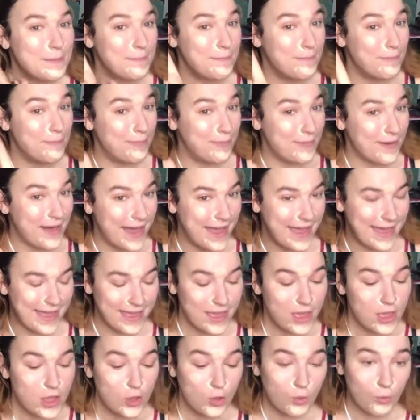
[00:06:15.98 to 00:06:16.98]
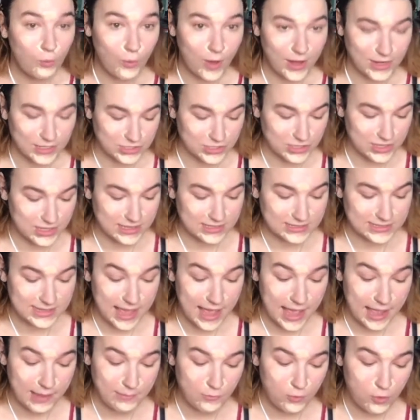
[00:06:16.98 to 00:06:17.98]
but, watch this.
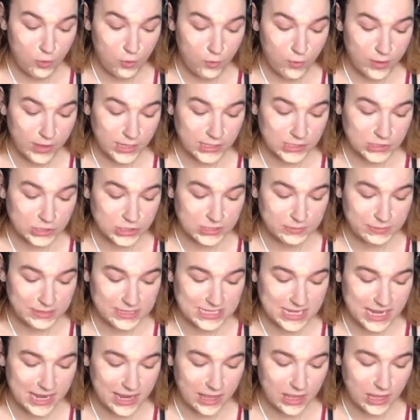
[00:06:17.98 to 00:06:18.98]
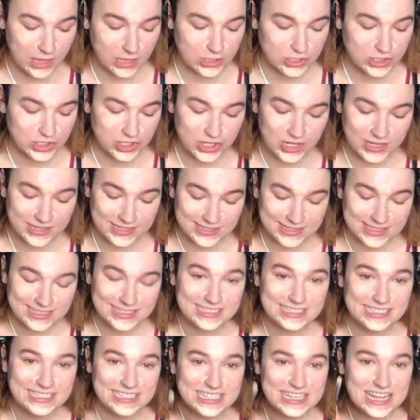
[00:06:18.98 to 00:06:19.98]
I'm going to be taking just the
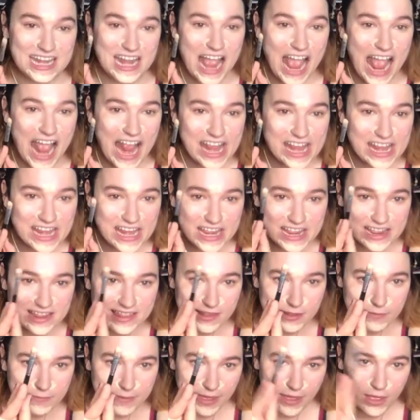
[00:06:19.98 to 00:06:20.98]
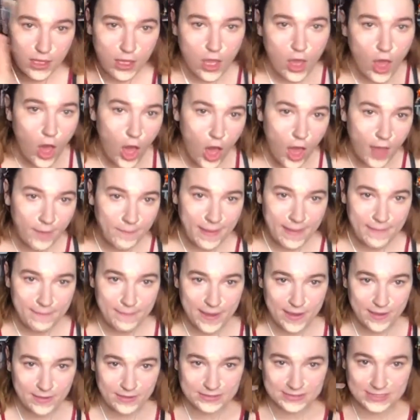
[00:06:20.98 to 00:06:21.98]
tiniest bit on my
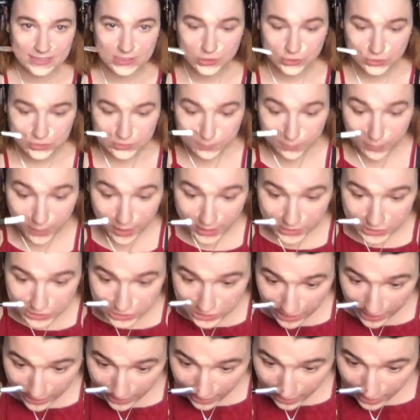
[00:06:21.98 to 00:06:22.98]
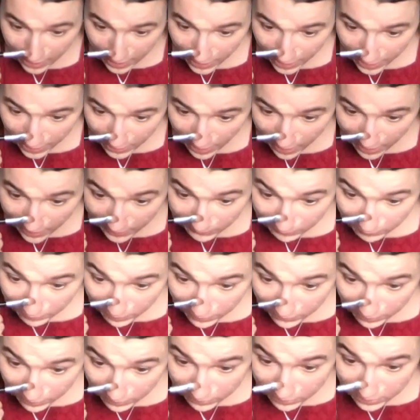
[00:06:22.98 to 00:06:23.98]
Bare Essentials brush, and I'm
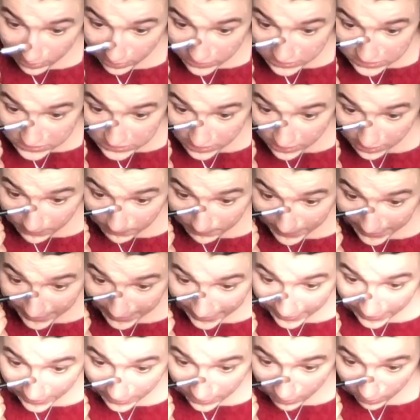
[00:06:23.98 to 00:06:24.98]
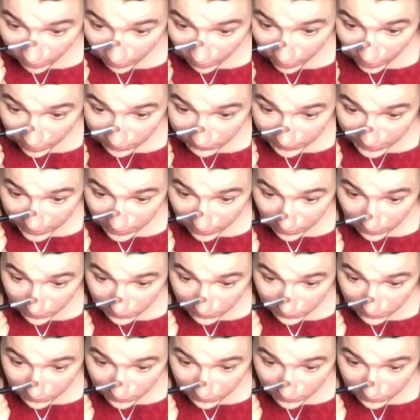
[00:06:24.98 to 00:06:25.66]
literally just going to pat it on my nose.